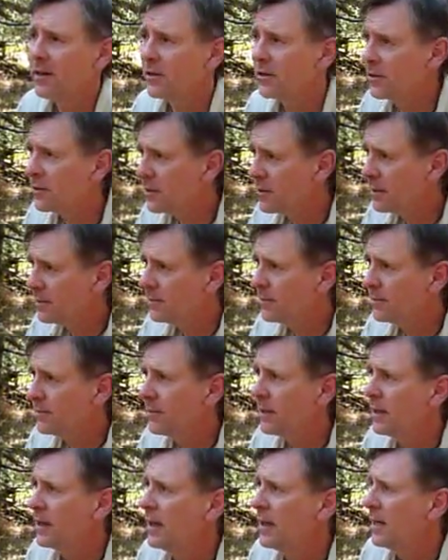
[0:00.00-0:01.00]
under a
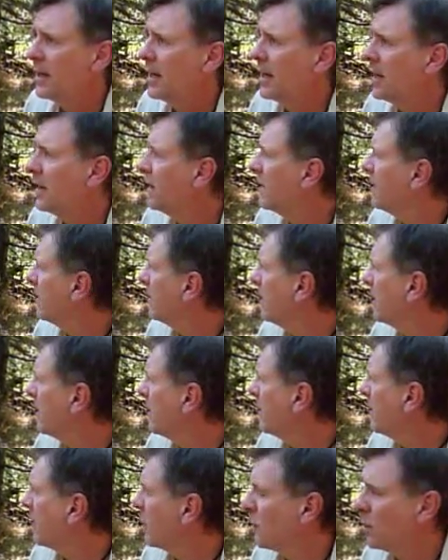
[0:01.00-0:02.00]

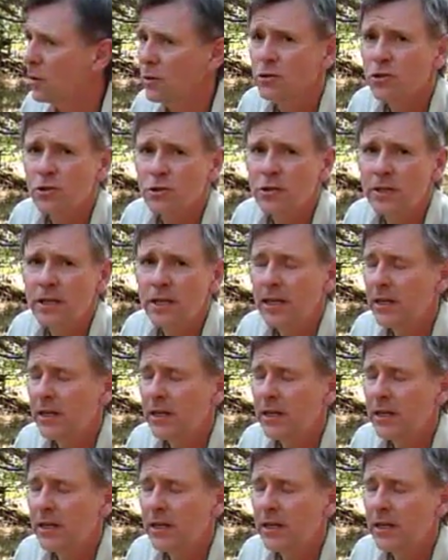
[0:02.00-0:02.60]
an old tree,